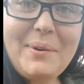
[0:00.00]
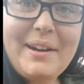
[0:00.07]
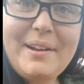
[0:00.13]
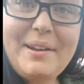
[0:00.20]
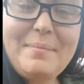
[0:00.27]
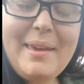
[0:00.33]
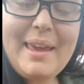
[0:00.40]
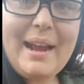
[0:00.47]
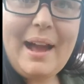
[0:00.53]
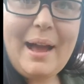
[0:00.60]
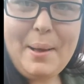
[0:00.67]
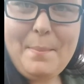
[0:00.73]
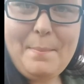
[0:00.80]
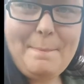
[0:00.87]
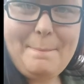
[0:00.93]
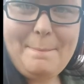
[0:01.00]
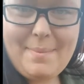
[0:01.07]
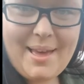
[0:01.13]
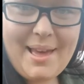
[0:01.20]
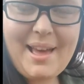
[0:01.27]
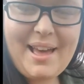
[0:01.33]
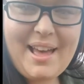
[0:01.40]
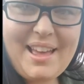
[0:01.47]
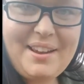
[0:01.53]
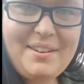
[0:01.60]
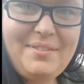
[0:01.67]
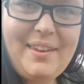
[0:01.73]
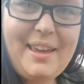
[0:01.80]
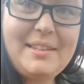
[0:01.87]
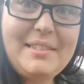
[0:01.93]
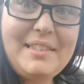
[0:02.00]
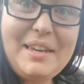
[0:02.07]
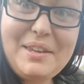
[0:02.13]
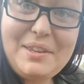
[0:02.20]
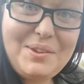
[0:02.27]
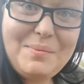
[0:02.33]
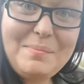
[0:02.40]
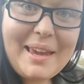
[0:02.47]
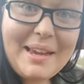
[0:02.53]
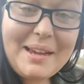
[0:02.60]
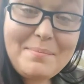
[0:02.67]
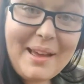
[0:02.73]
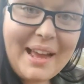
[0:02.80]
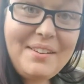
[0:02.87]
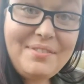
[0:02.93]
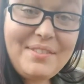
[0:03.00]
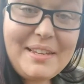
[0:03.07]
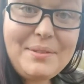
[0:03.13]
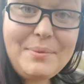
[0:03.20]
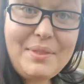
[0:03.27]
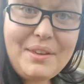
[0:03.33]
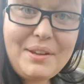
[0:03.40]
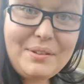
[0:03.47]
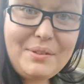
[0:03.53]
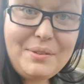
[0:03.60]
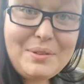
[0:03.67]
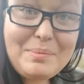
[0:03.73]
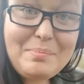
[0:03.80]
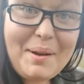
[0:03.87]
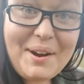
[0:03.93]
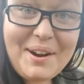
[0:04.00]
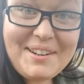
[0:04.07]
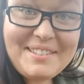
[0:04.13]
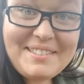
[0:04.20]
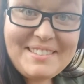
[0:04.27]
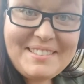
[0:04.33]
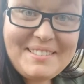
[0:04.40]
we're gonna make a mad face. Can you make a mad face with your loose parts?